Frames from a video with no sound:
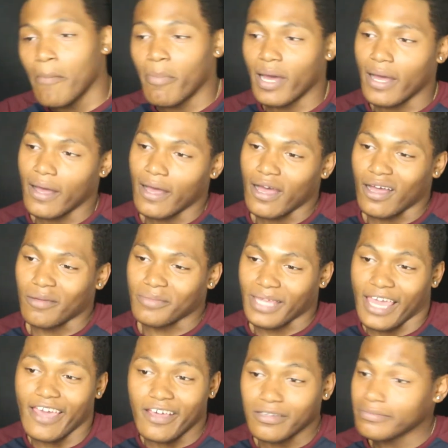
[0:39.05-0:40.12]
But
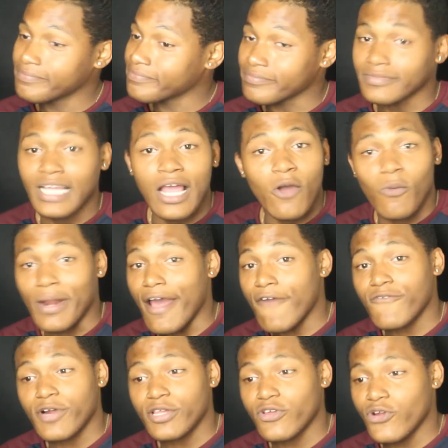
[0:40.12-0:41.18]
yeah,
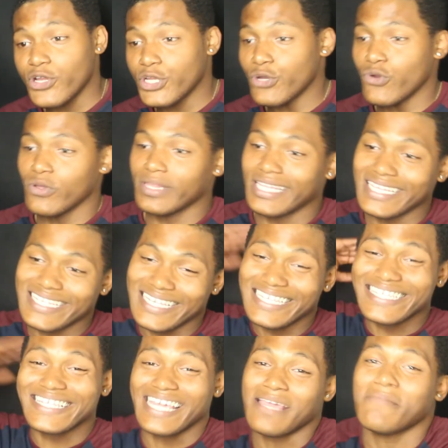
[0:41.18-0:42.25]
without further ado, this
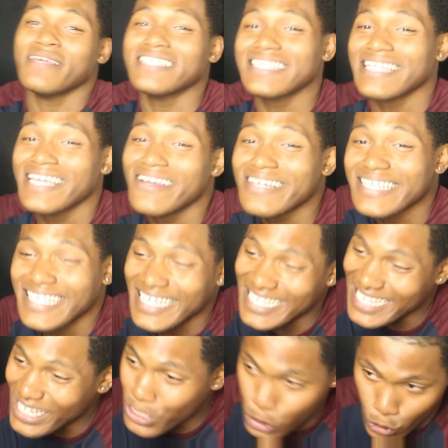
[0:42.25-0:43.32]
is Demon Slayer
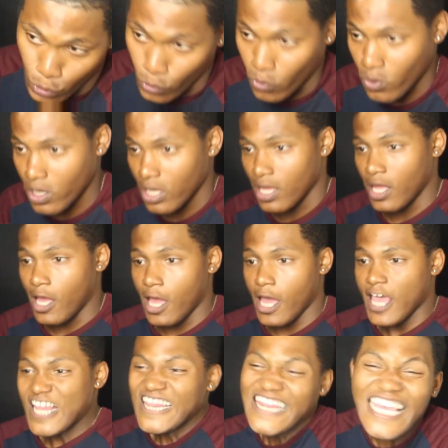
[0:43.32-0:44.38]
Season 2,
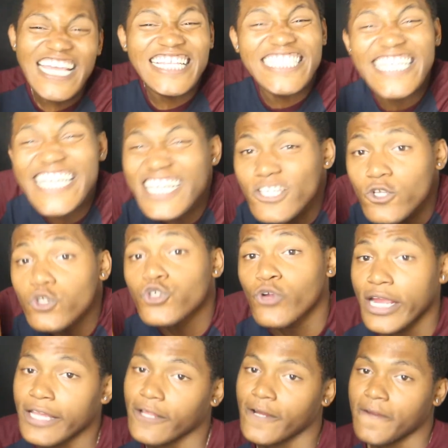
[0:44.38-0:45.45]
the teaser
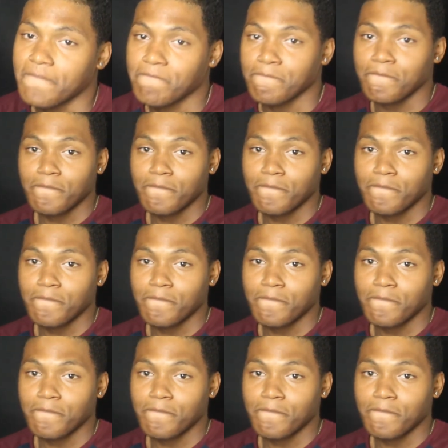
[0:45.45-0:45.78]
trailer.